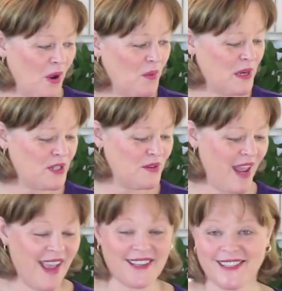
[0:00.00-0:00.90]
do we do
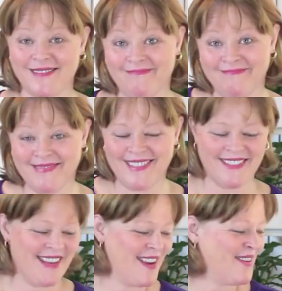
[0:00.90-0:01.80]
next?
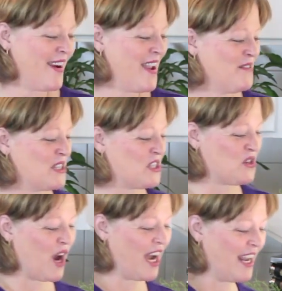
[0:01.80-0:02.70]
Right, we
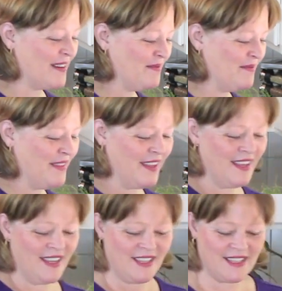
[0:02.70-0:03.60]
strain it.
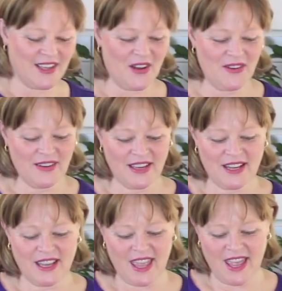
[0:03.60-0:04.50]
So I'm
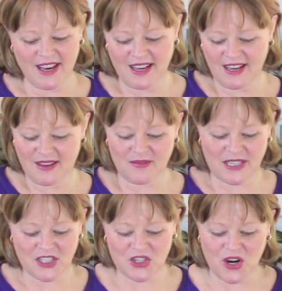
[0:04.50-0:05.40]
gonna get my
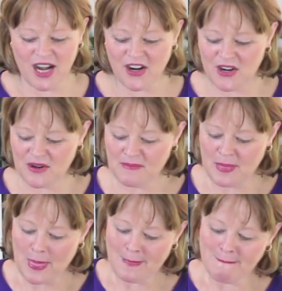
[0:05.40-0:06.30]
strainer.
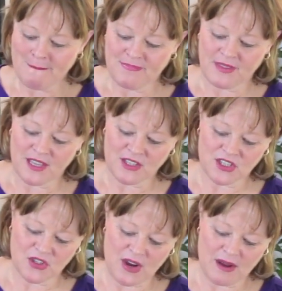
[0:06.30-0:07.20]
I'm gonna
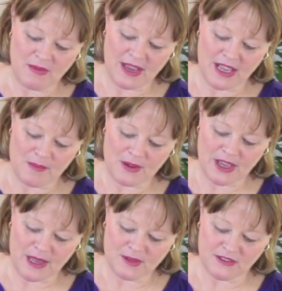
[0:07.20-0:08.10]
strain my couple
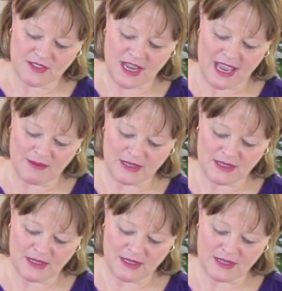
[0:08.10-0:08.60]
cups of thyme